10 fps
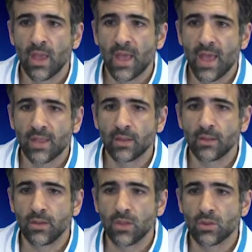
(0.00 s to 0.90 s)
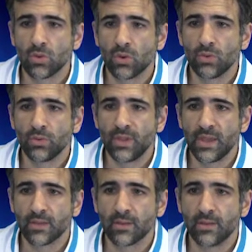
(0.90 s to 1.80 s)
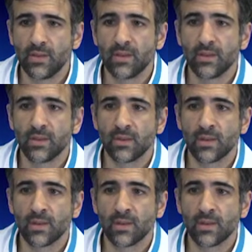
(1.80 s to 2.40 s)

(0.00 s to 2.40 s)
and they show that there